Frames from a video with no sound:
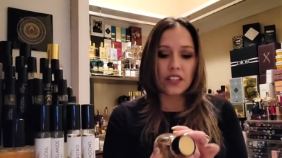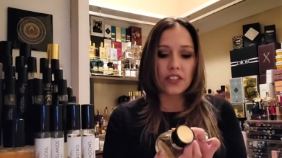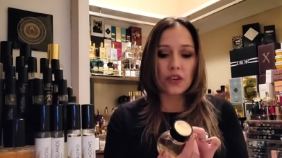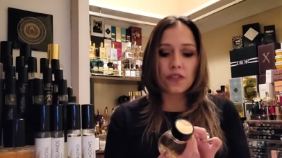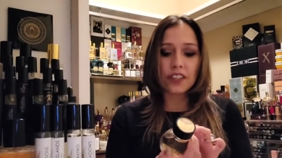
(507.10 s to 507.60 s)

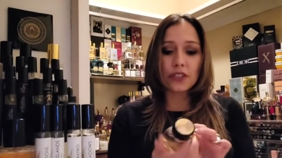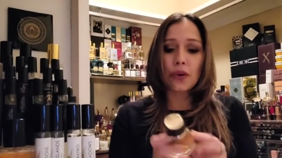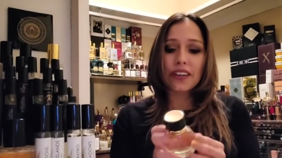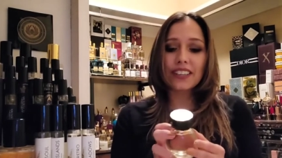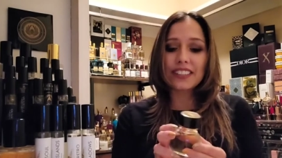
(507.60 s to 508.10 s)
so
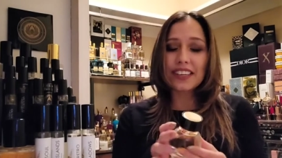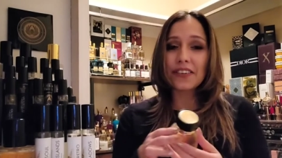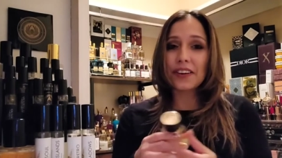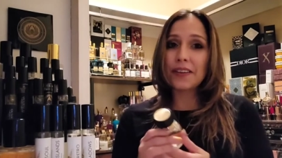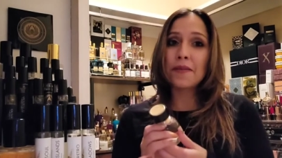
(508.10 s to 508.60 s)
victoria's
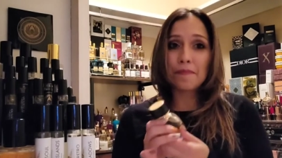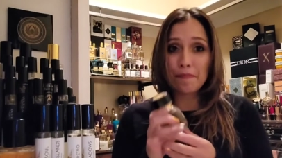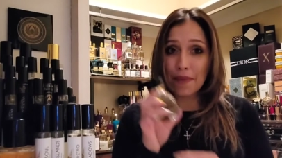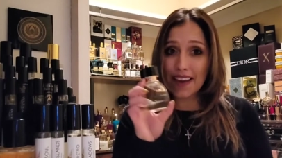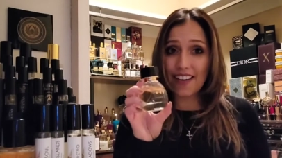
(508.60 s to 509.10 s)
secret
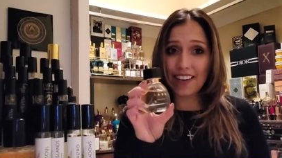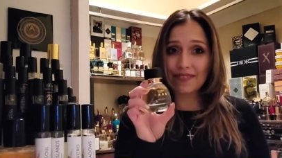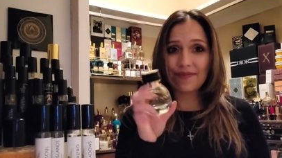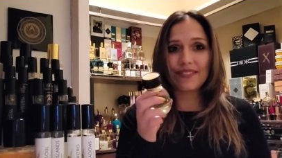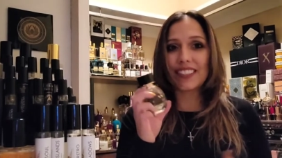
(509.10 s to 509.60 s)
bare
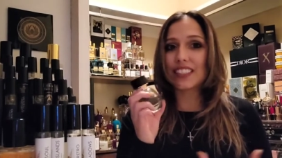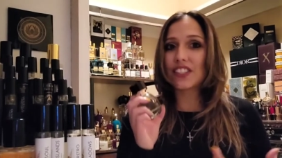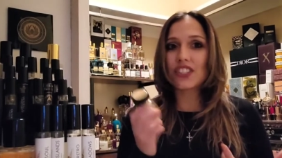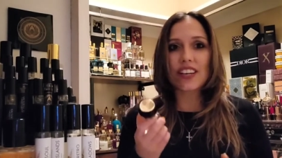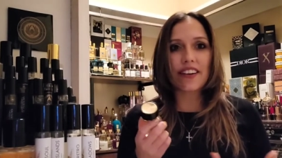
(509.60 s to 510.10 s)
this
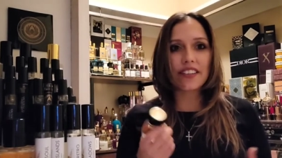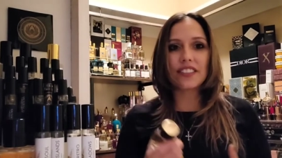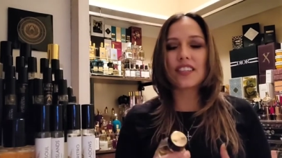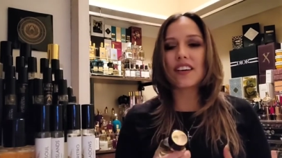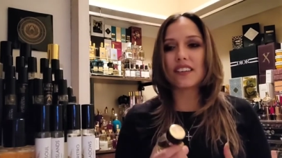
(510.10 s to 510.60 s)

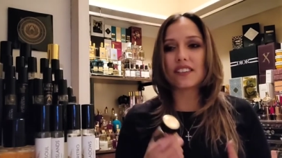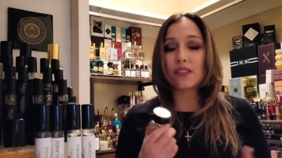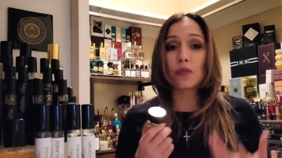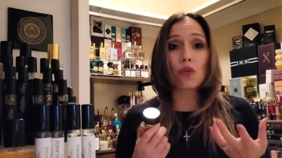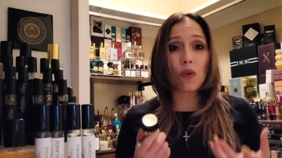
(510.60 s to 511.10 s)
shares uh,
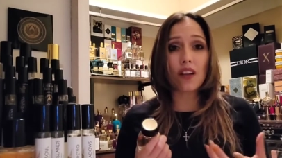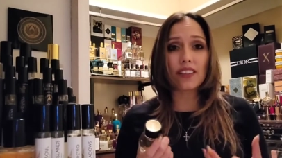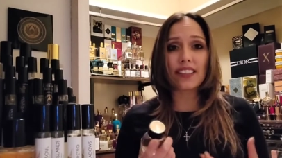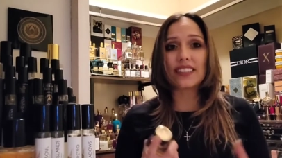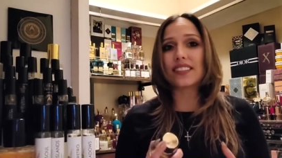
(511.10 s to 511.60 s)
some
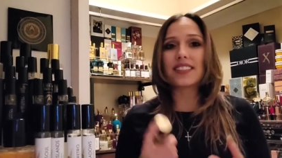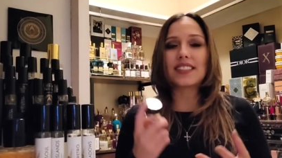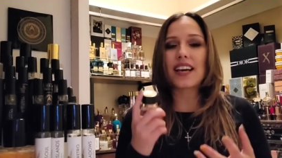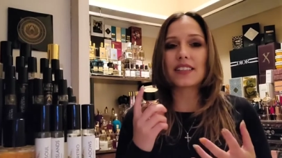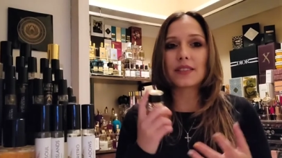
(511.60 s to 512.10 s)
qualities. This
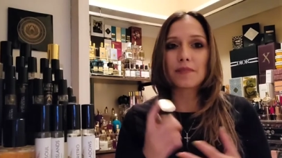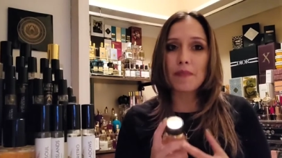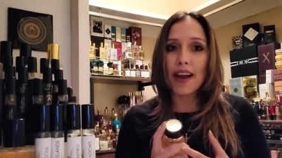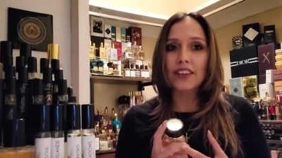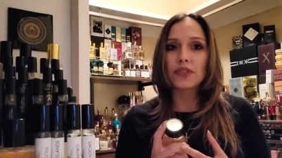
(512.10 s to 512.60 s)
has some
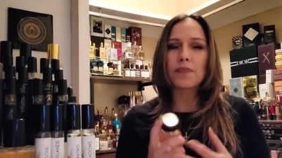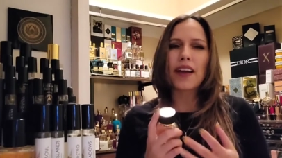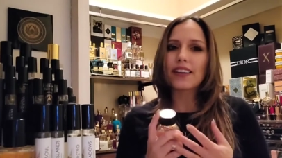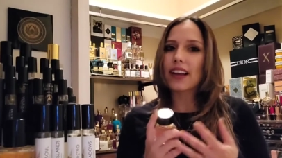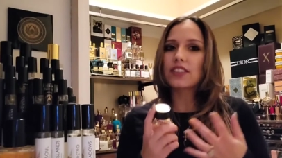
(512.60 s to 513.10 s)
Mand
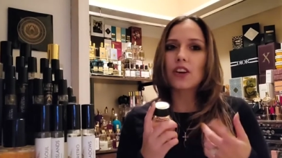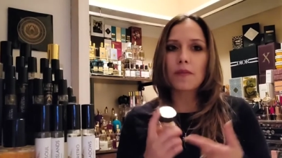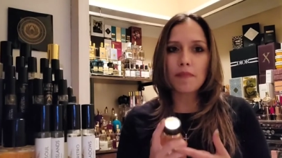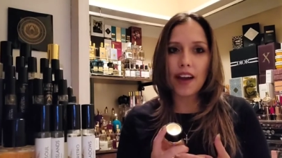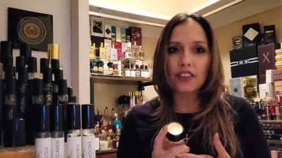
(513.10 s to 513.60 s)
Madagascar
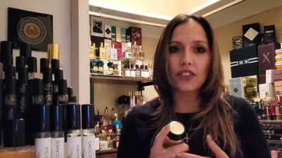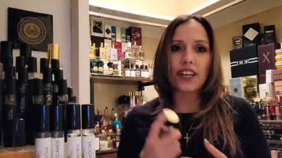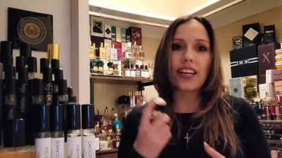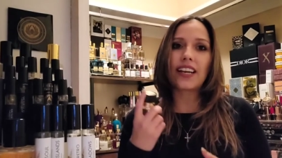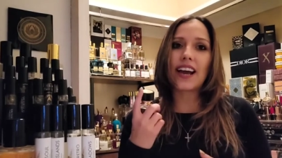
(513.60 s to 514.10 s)

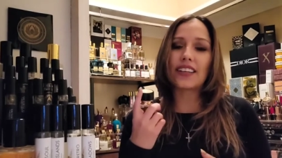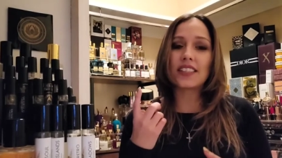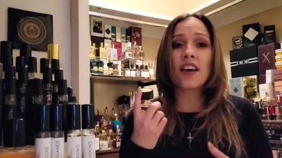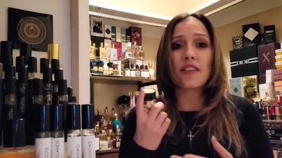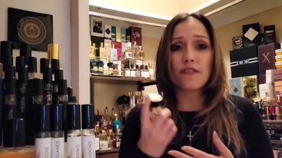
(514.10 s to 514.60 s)
mandarin, it has
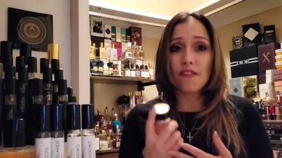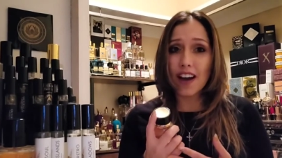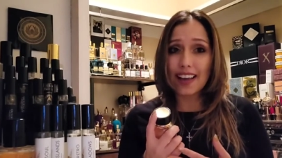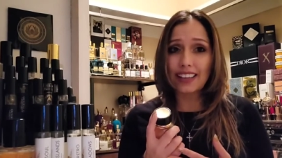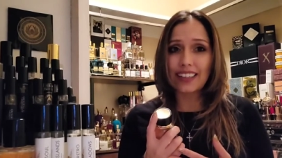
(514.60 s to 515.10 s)

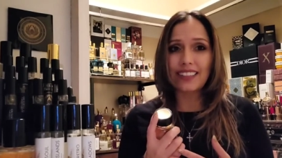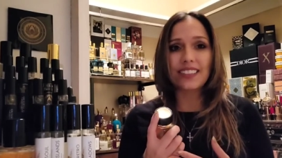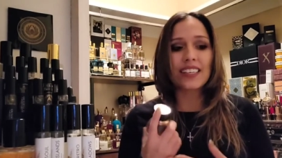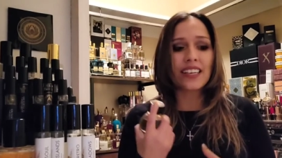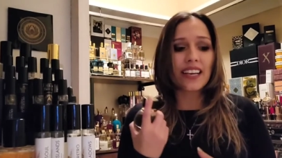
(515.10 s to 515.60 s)

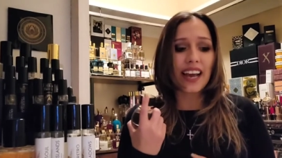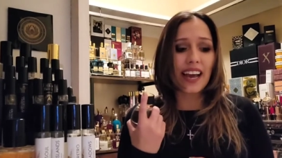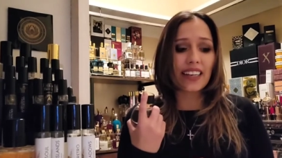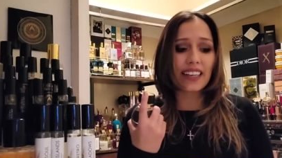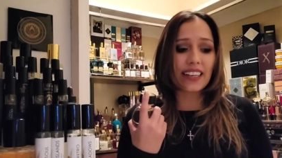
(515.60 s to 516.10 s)
violet,
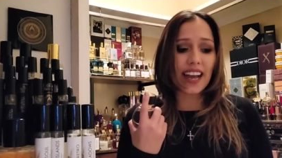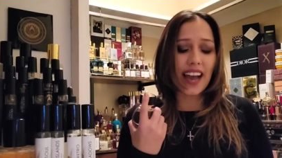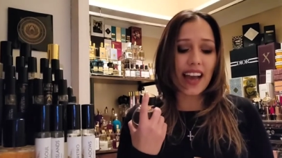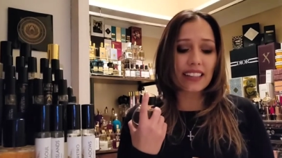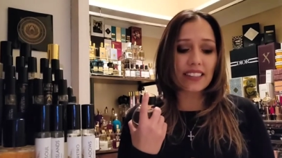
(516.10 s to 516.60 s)
and it
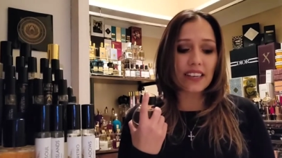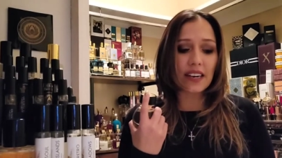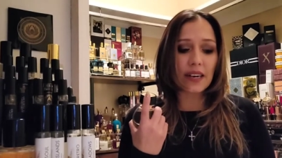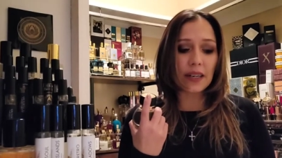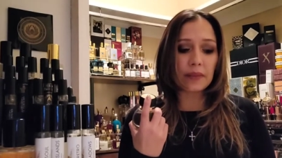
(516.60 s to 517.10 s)
has,
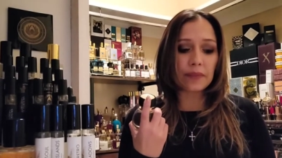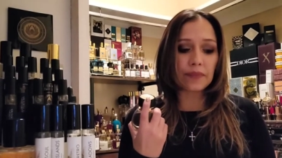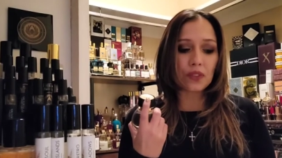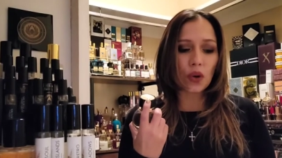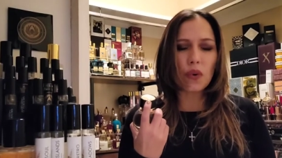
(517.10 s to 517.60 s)
um,
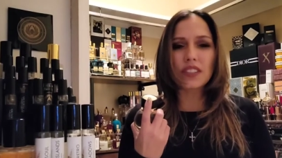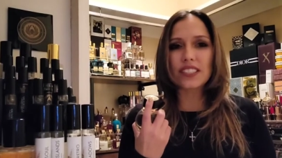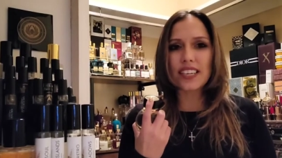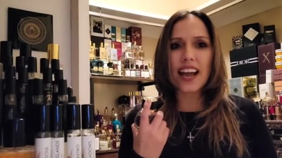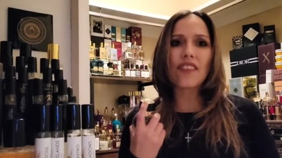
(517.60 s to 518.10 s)
or
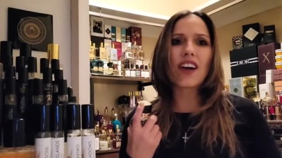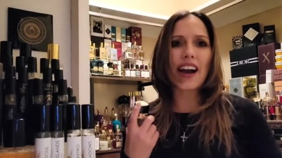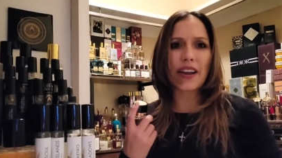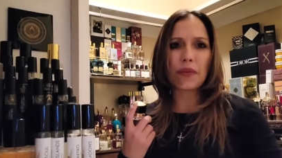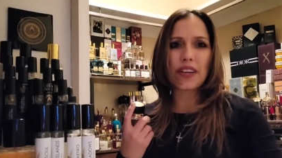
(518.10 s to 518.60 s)
does it have
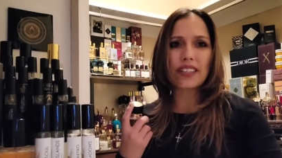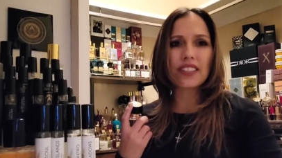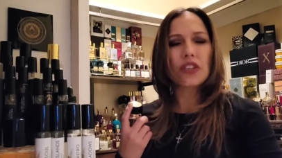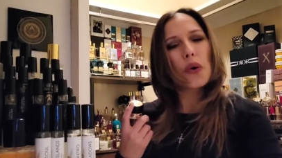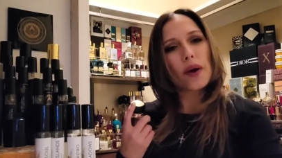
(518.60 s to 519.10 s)
iris?
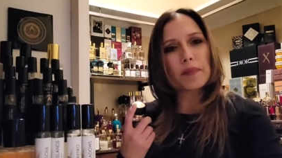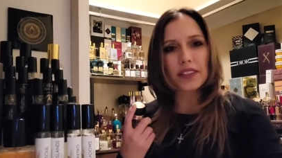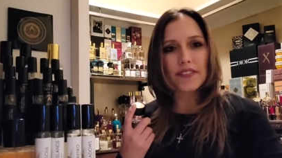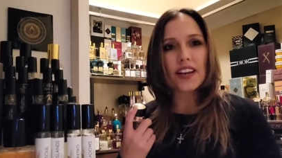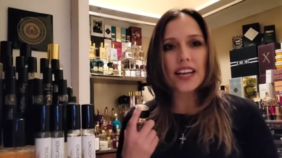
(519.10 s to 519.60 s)
No, I
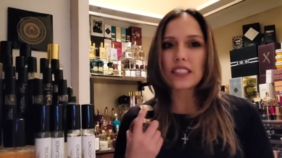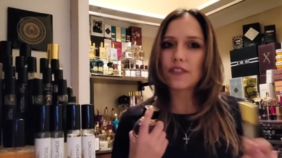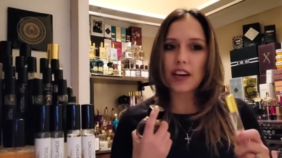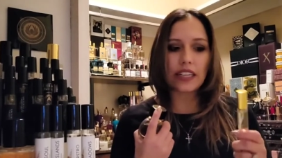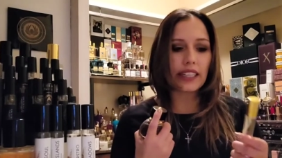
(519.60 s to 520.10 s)
believe it has
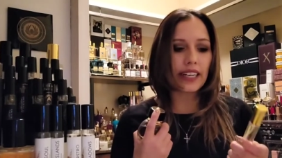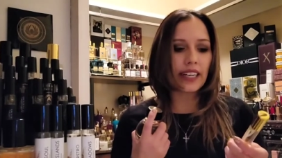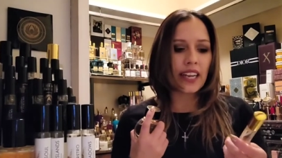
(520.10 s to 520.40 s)
violet.